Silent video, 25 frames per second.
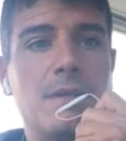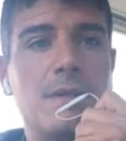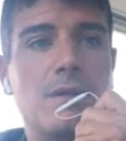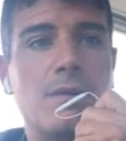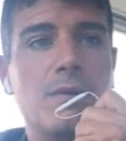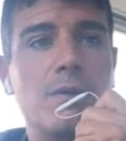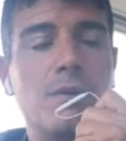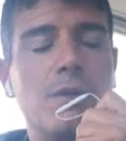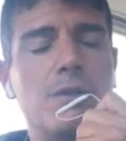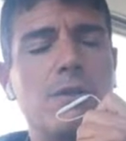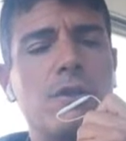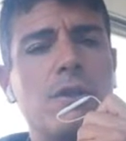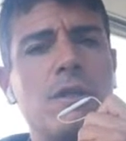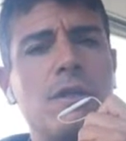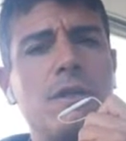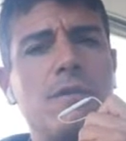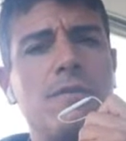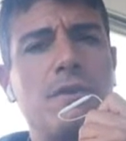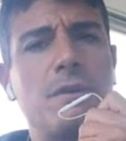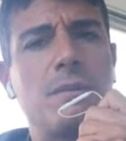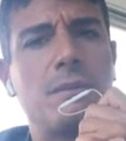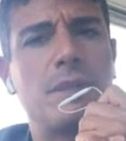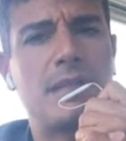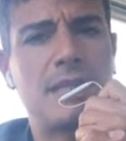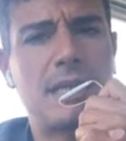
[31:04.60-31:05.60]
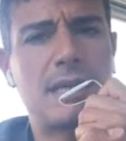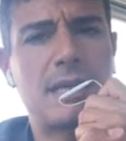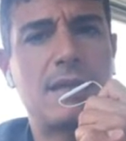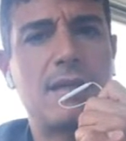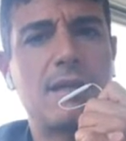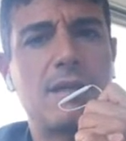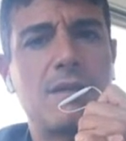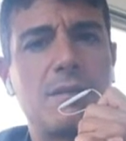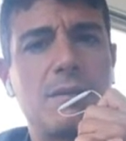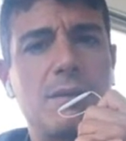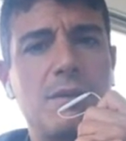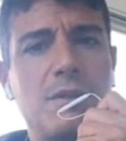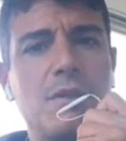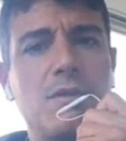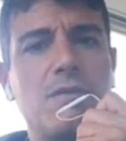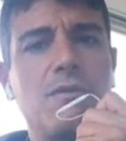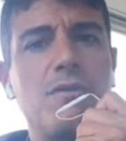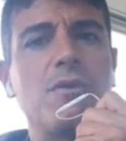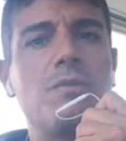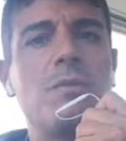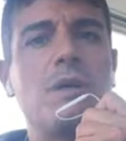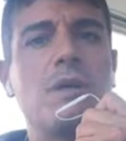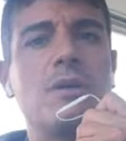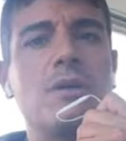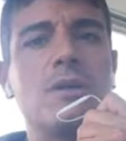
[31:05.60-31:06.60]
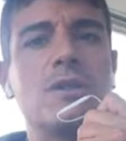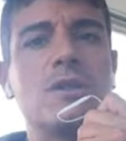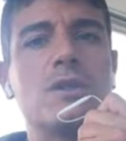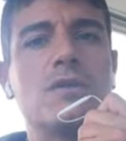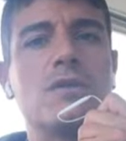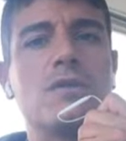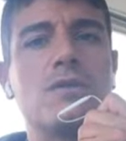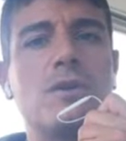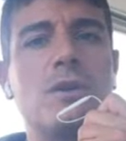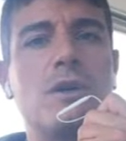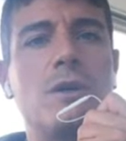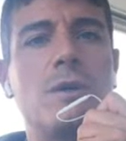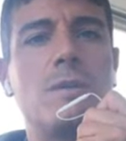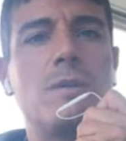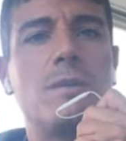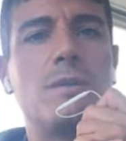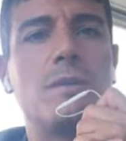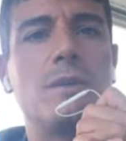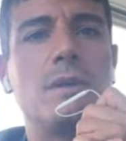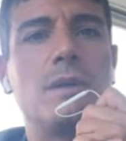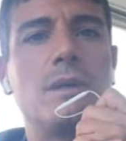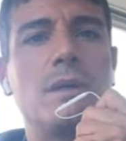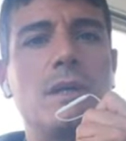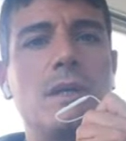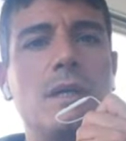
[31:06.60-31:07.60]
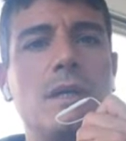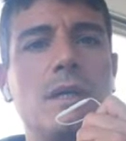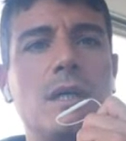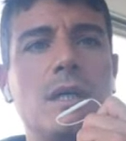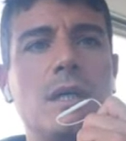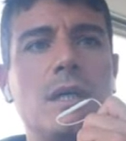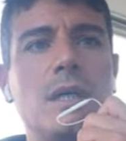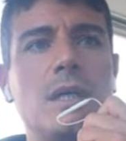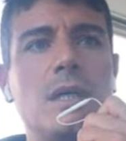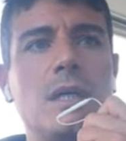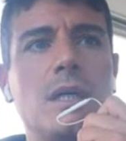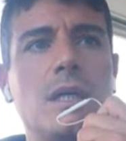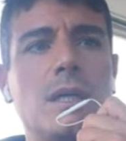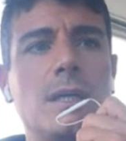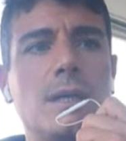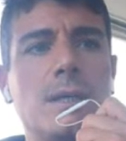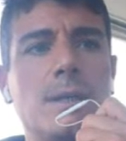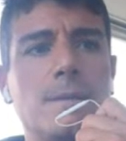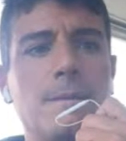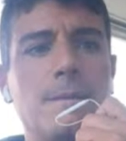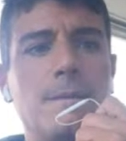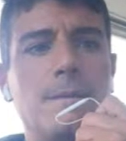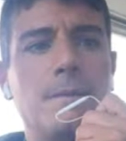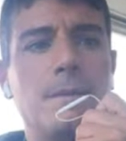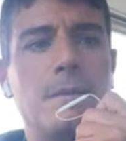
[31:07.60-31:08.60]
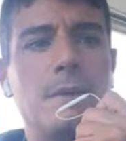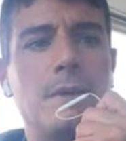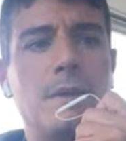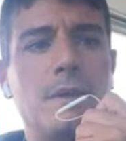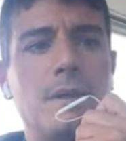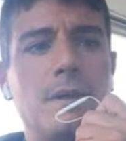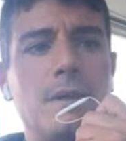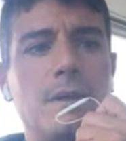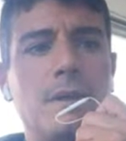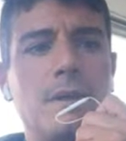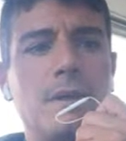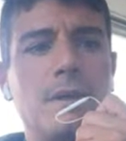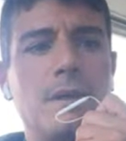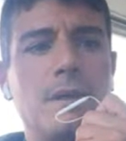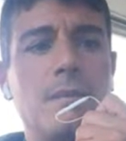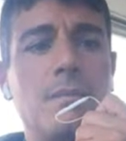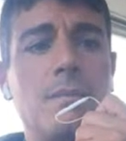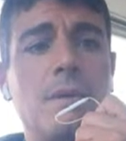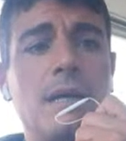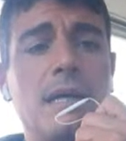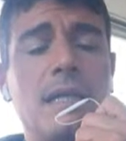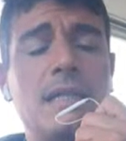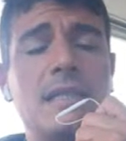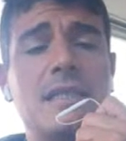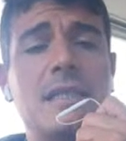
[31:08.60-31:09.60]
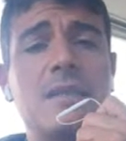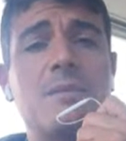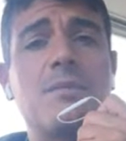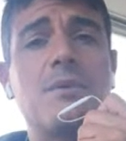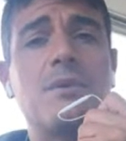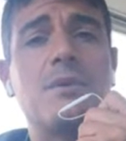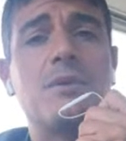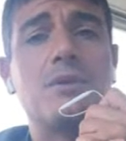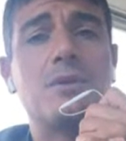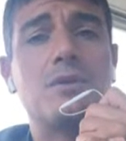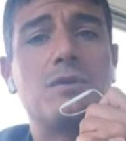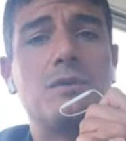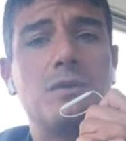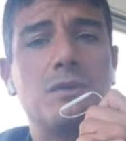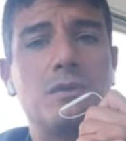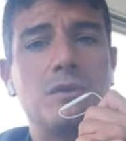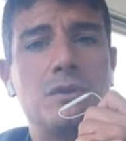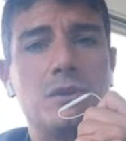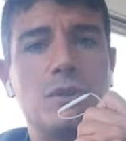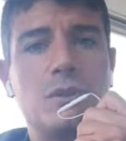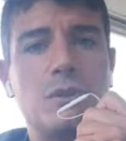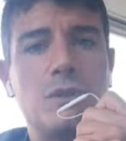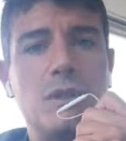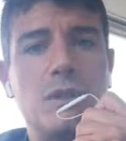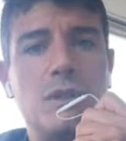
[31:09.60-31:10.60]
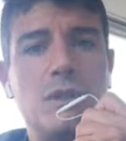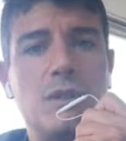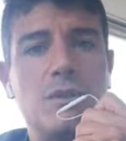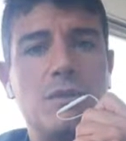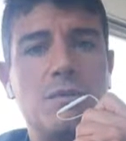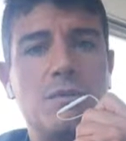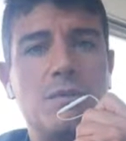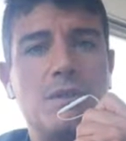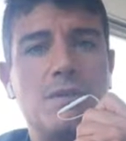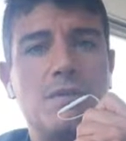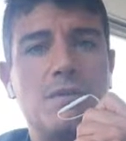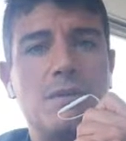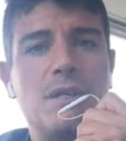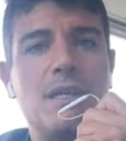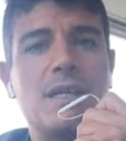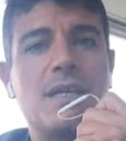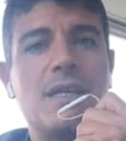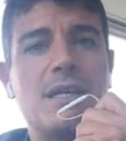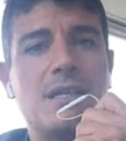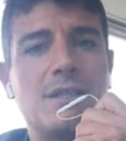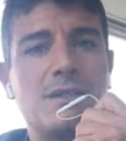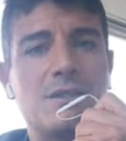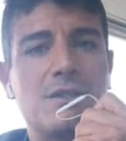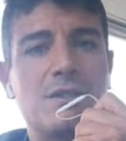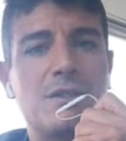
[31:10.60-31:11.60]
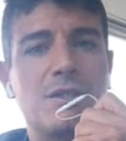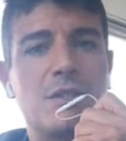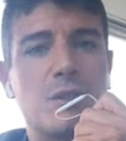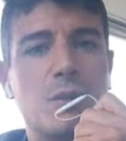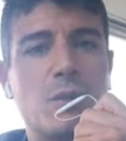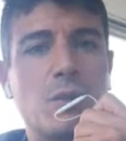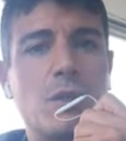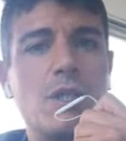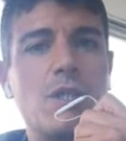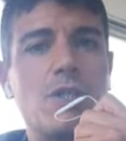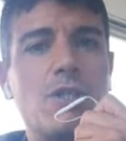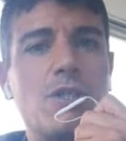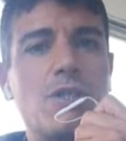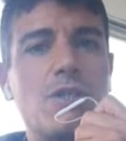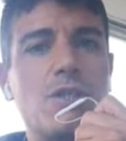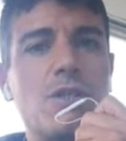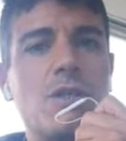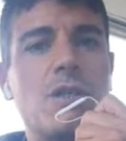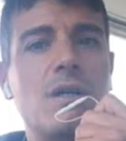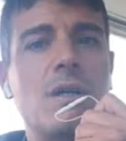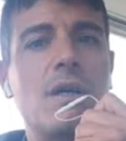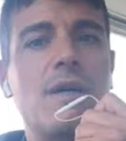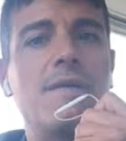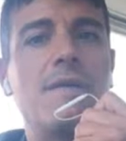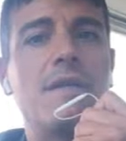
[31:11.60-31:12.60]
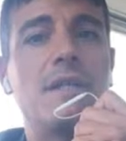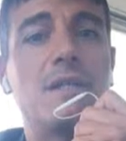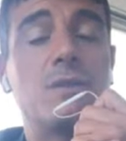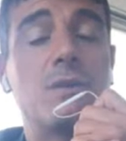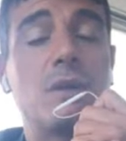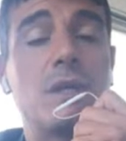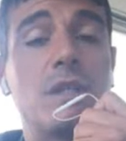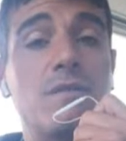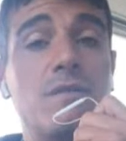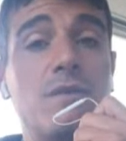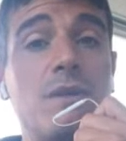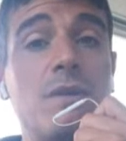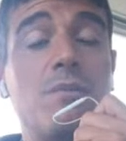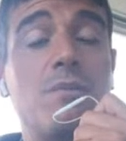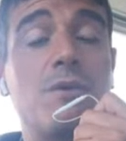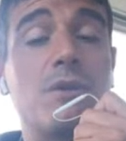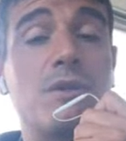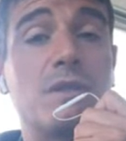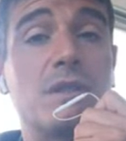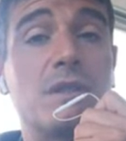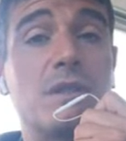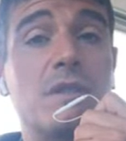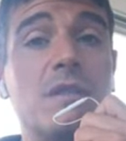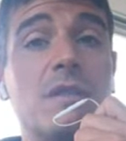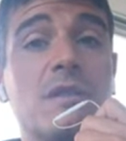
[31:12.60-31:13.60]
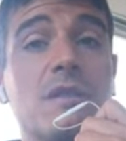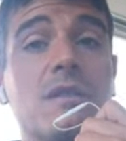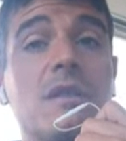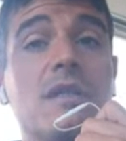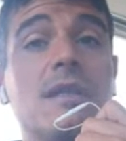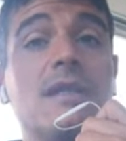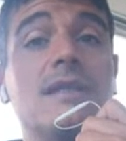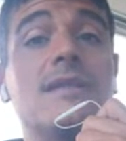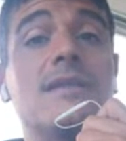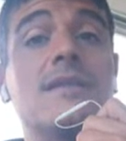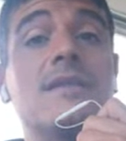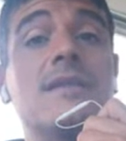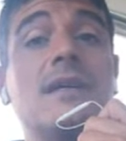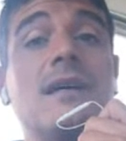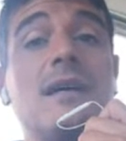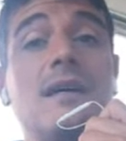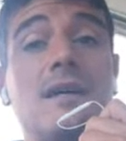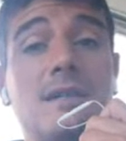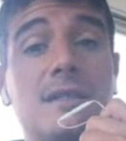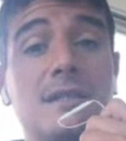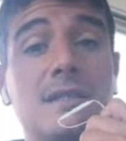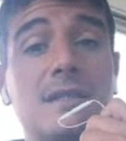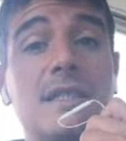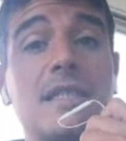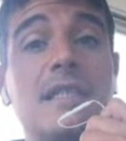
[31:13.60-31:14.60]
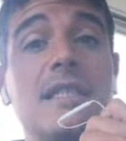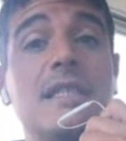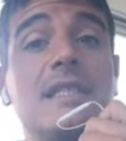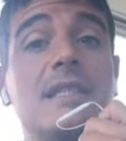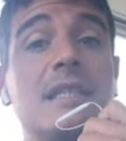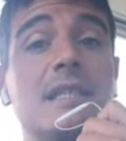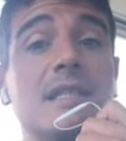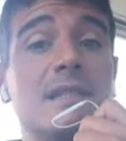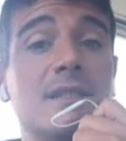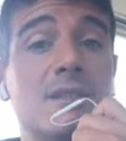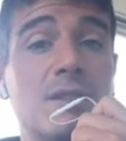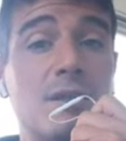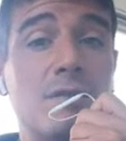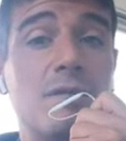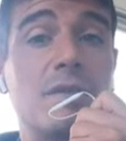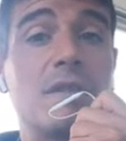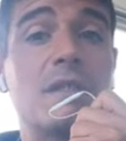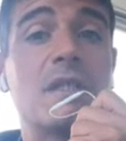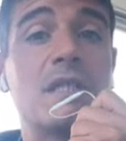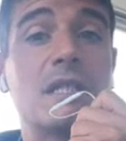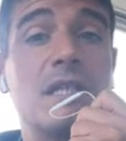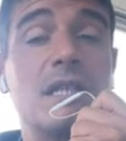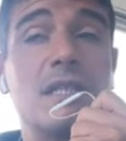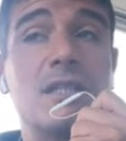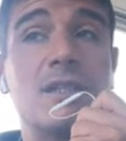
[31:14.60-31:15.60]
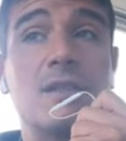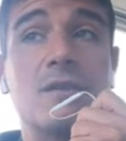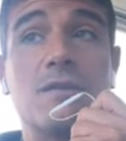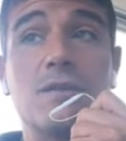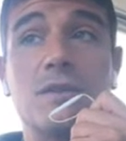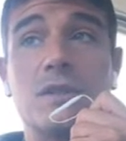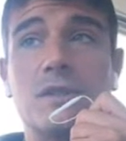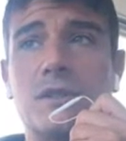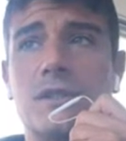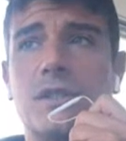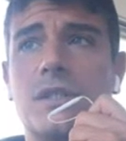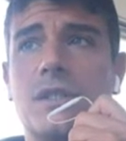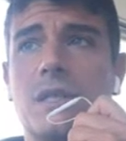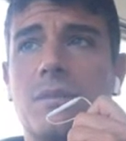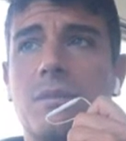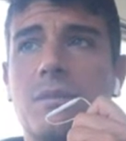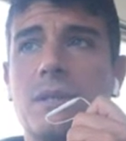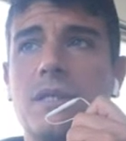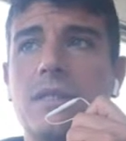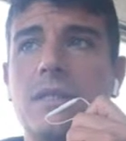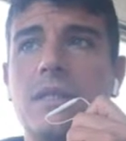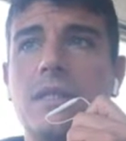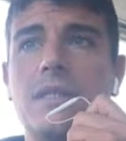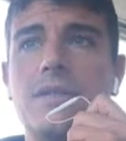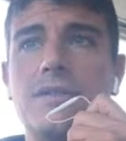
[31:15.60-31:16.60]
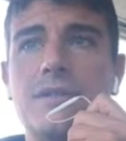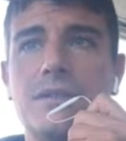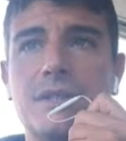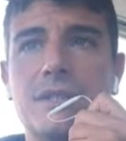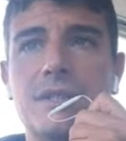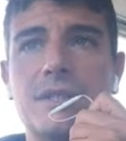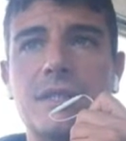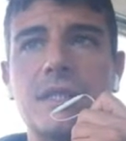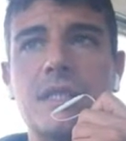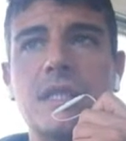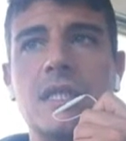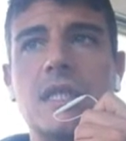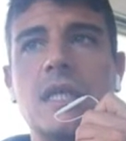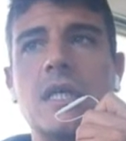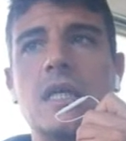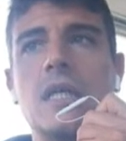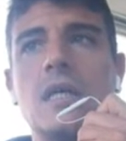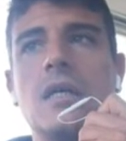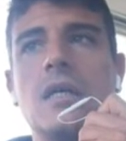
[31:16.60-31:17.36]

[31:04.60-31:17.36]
So not only from a technical point of view, but also from a mindset point of view. So it needs to be a really cultural switch. And that's why it's really important, the hard skills and soft skills of the sustainability leaders.